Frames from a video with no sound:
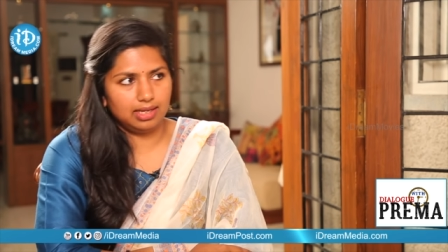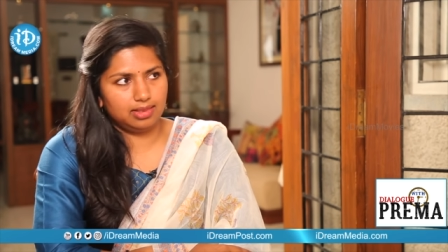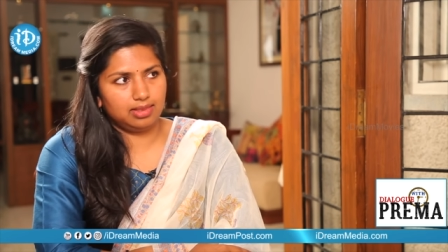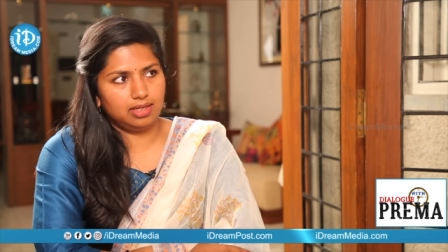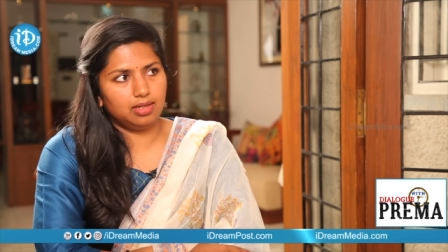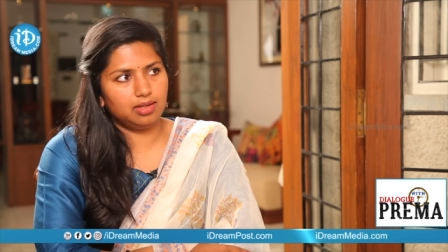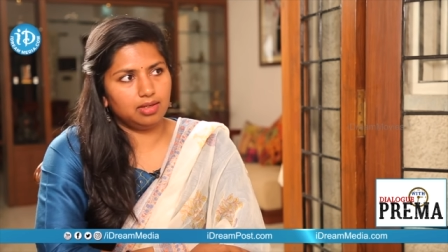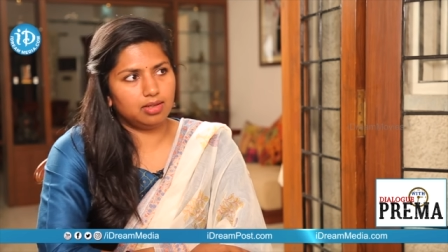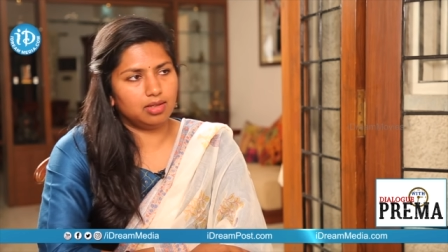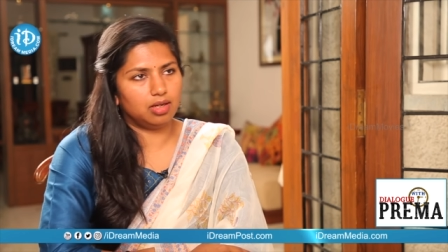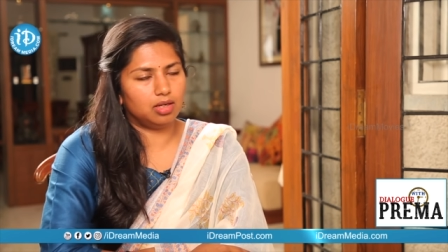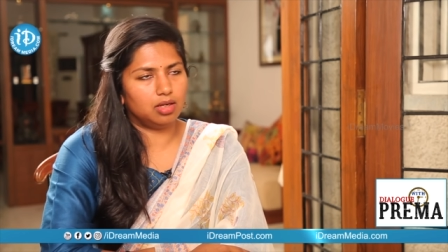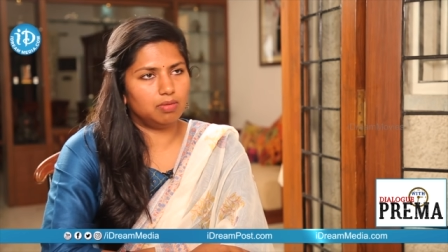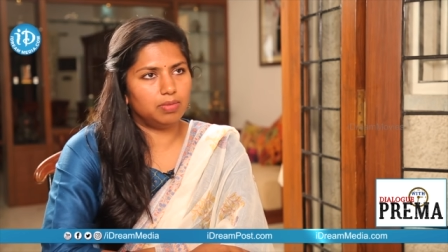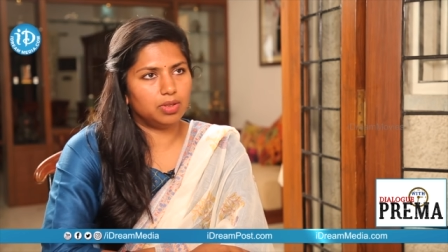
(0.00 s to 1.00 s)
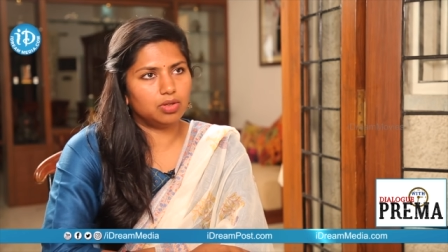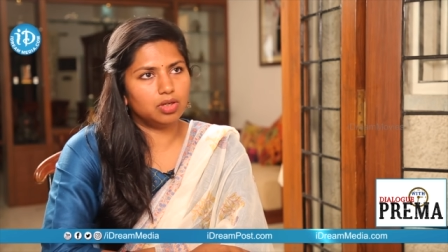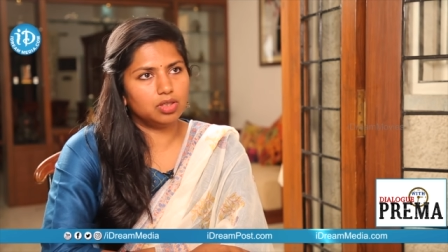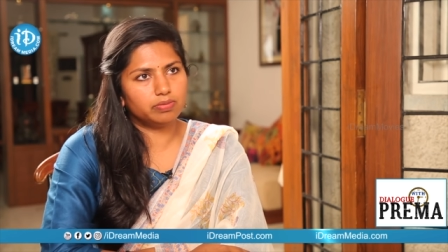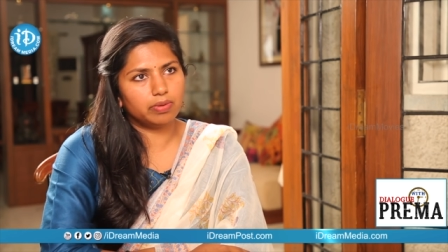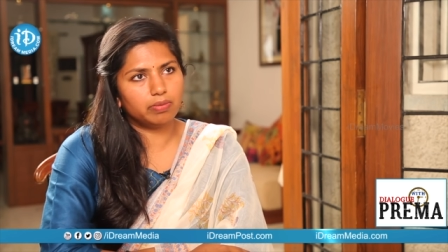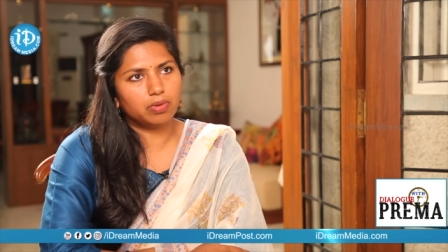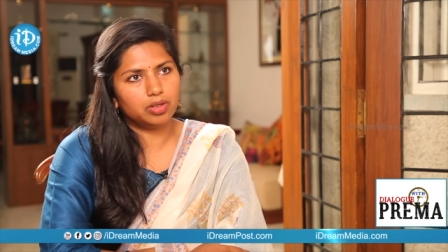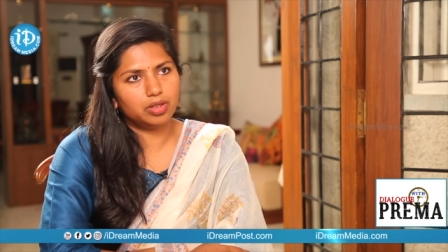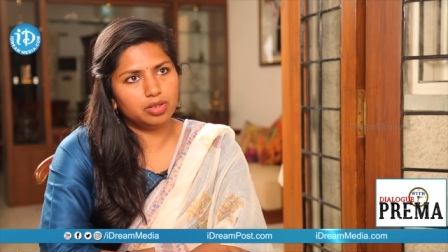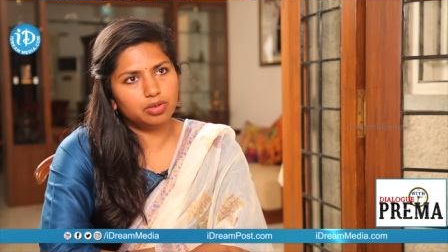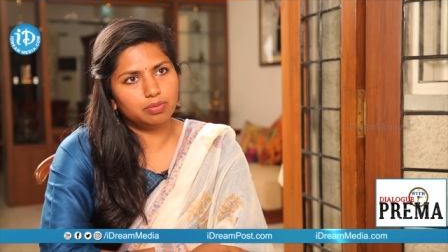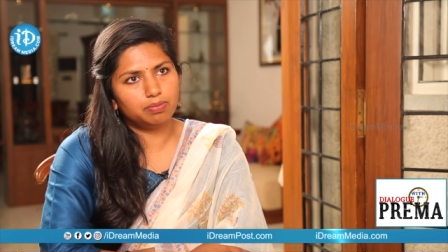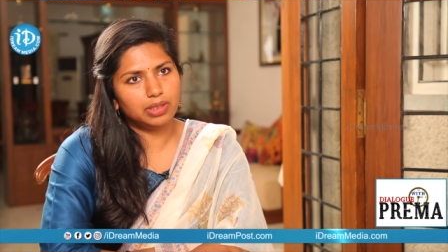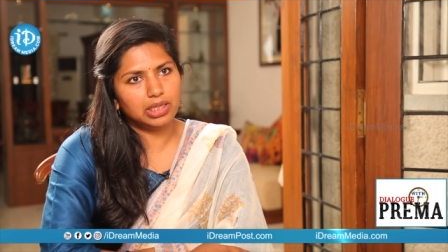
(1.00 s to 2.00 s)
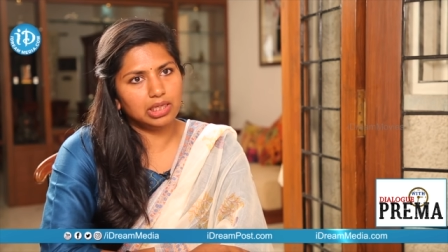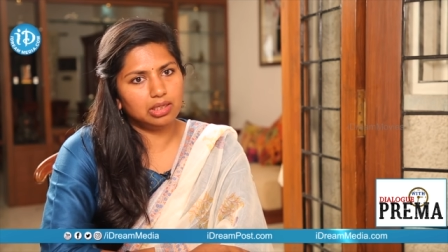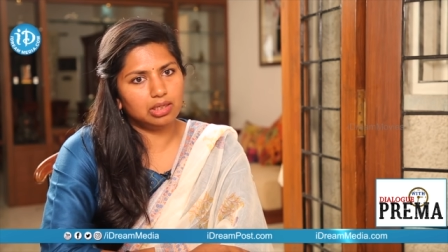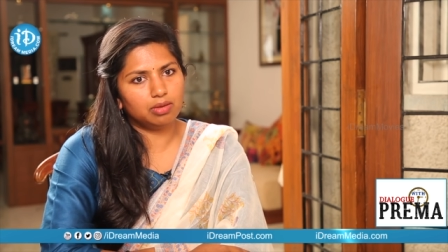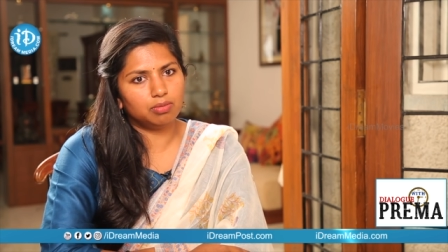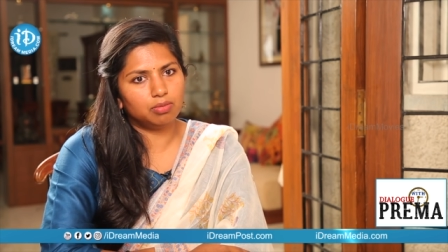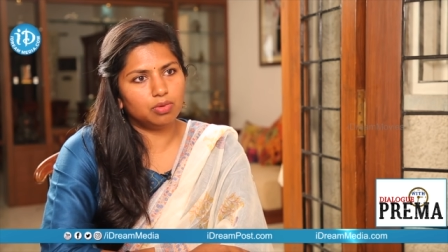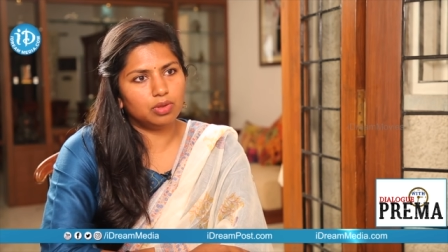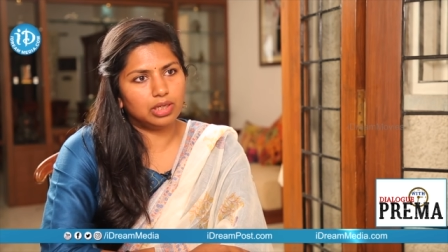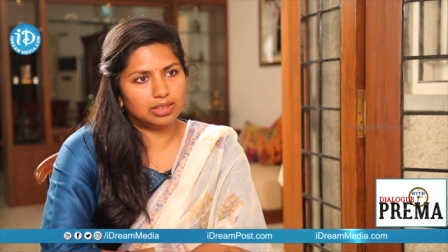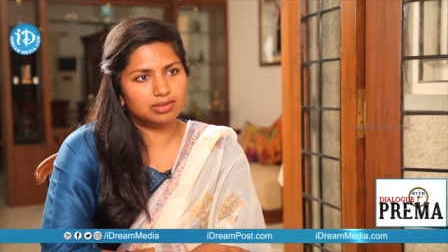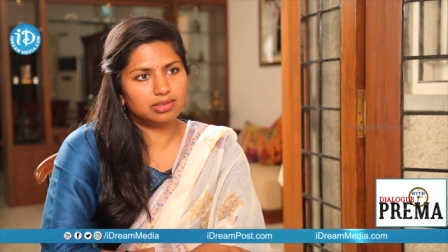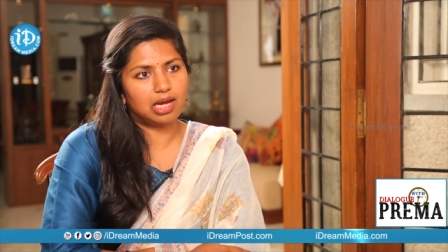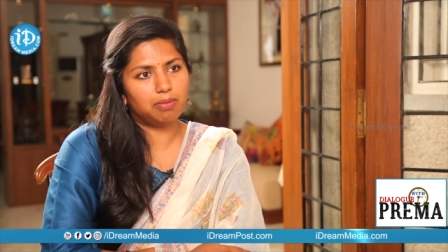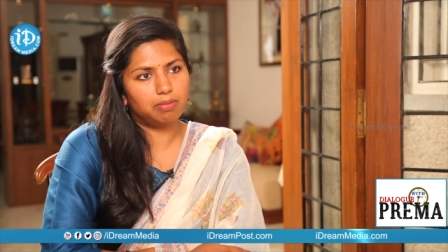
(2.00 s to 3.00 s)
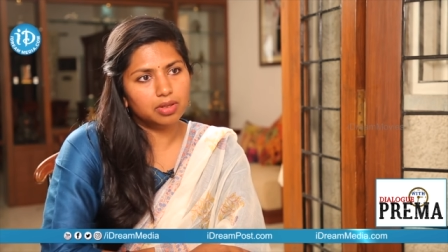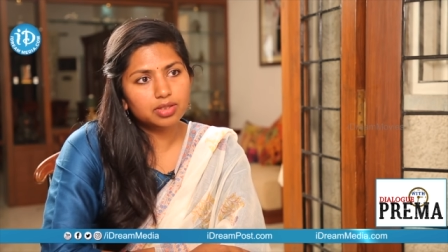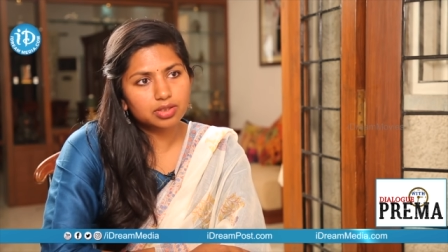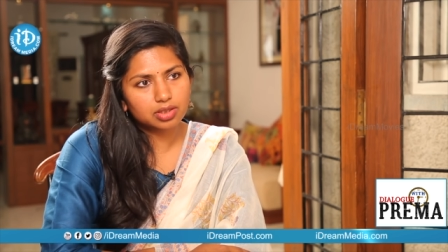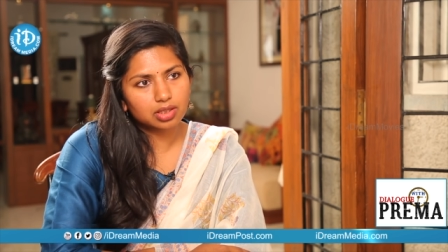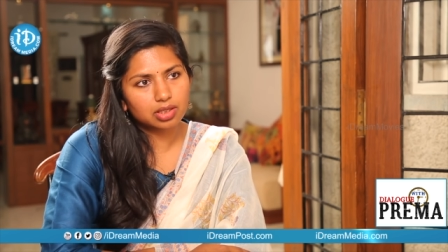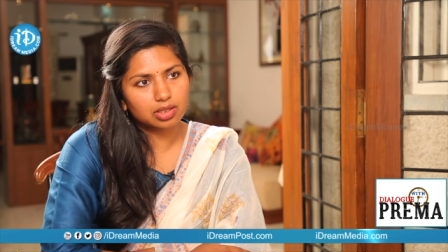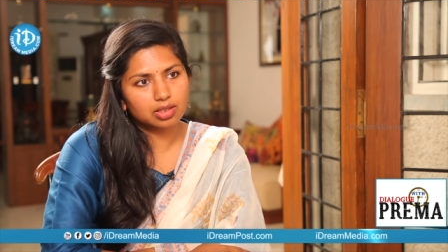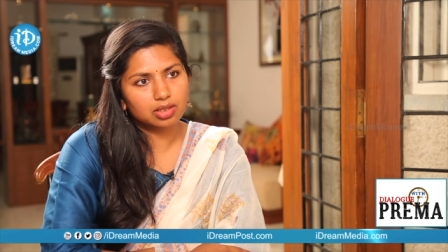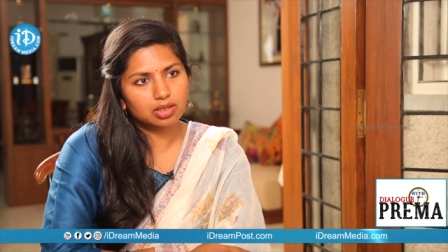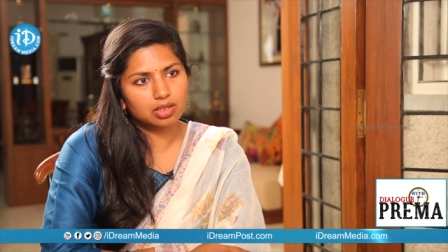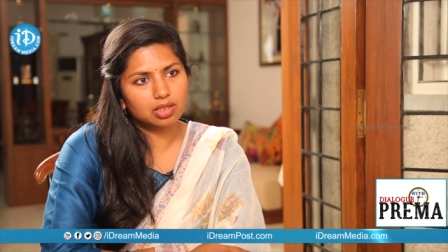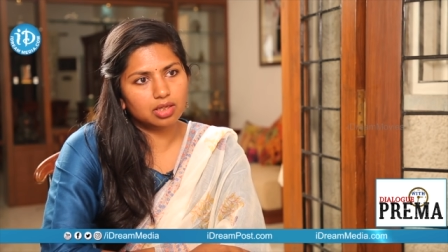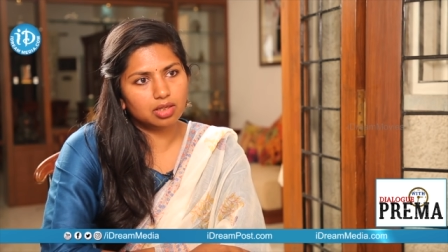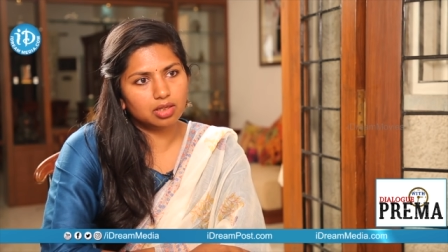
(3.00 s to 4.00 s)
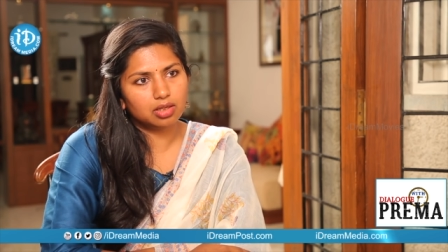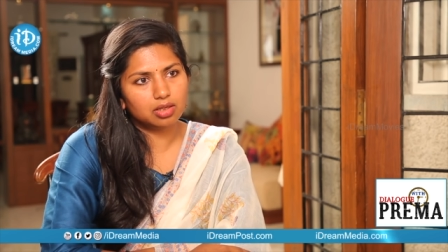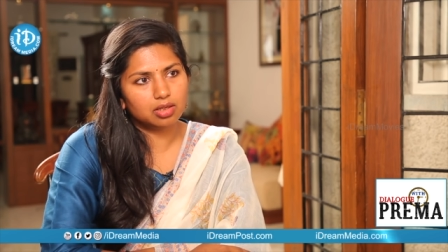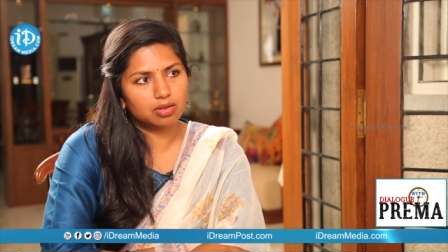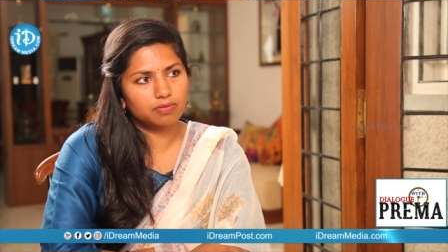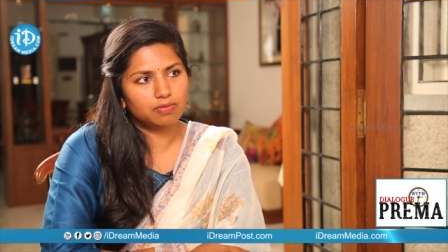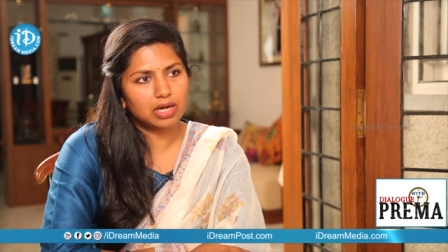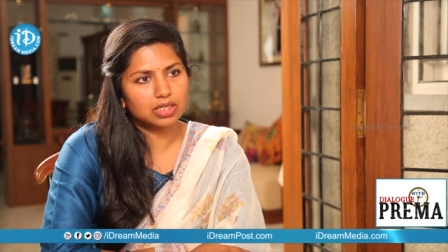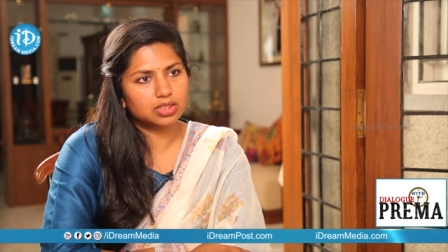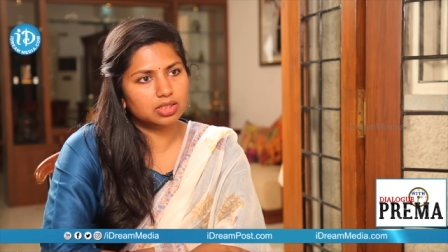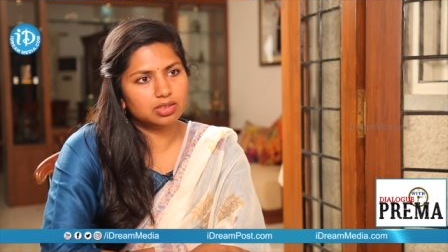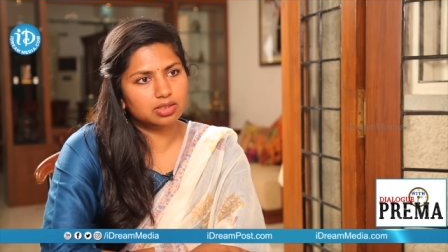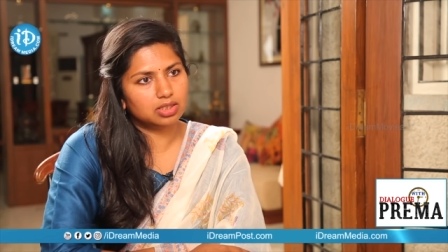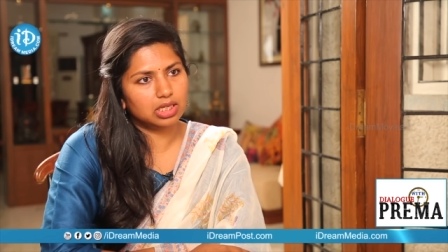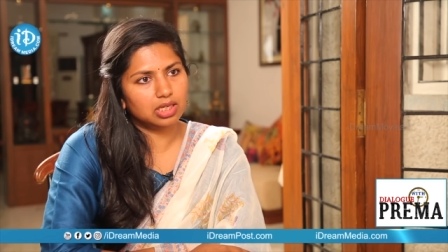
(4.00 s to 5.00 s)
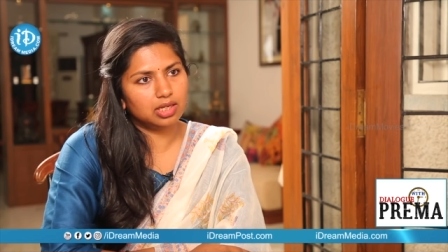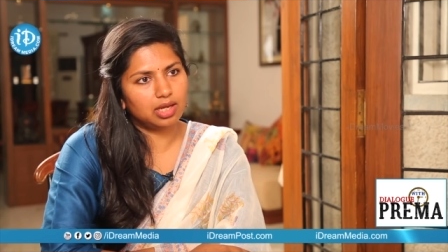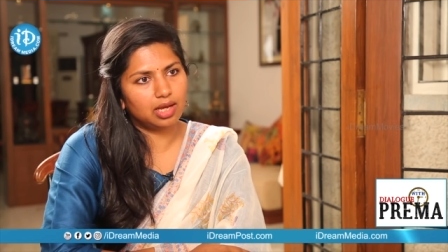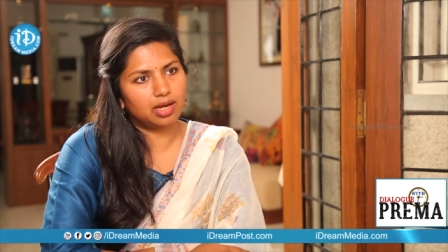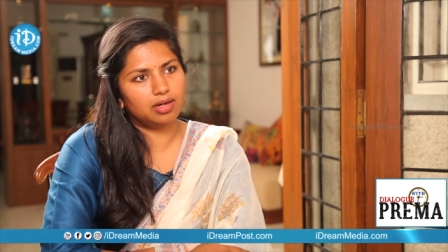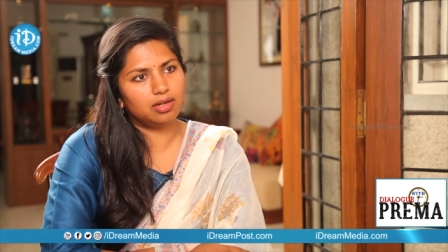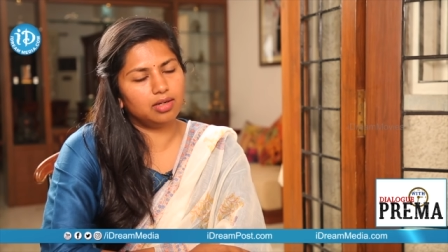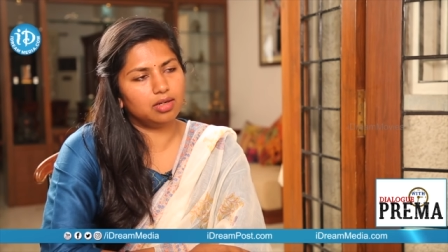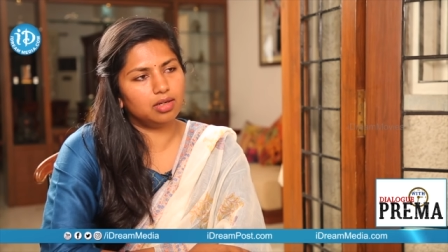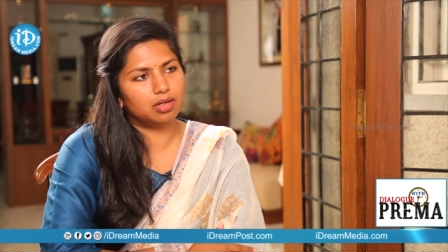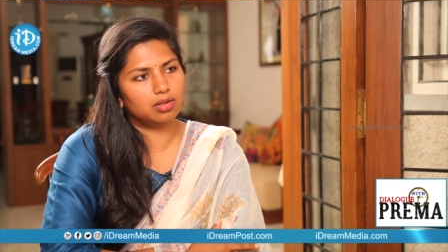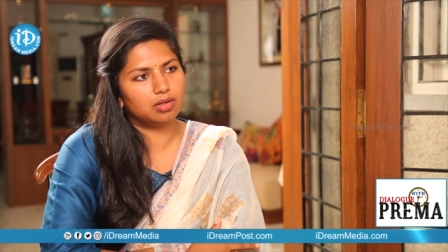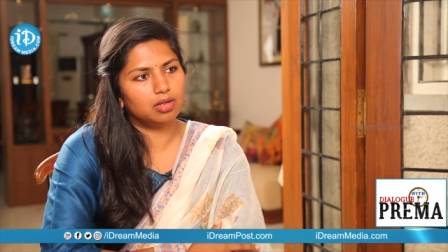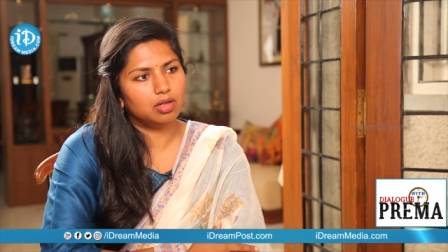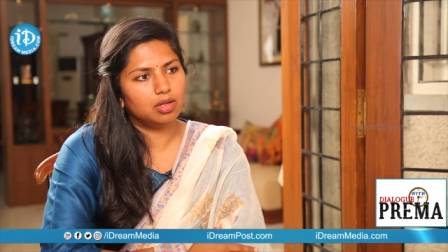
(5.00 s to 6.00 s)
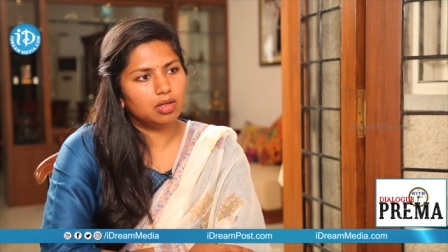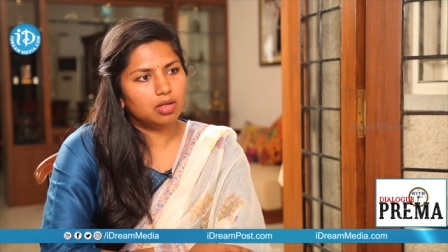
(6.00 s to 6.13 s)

I think uh, because we wanted to be more established in the fashion scene and uh,